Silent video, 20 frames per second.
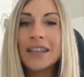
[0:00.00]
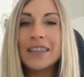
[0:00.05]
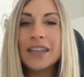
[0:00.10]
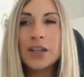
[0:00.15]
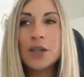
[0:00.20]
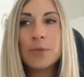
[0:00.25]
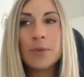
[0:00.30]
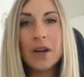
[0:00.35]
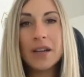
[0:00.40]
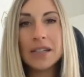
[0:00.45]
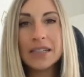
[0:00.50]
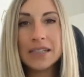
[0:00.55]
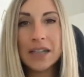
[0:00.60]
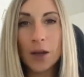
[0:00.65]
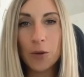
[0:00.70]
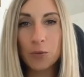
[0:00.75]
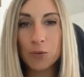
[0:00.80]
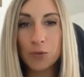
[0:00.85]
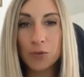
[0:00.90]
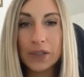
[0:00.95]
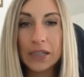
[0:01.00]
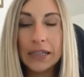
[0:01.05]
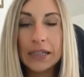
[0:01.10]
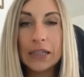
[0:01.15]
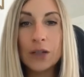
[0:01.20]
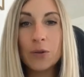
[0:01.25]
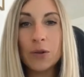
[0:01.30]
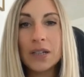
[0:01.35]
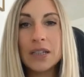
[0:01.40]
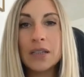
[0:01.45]
then your body's not
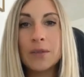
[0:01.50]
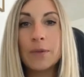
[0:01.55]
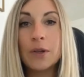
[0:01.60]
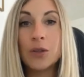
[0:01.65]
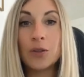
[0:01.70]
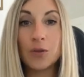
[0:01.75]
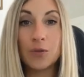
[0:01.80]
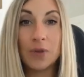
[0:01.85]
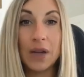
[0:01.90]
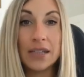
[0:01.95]
really going to be able to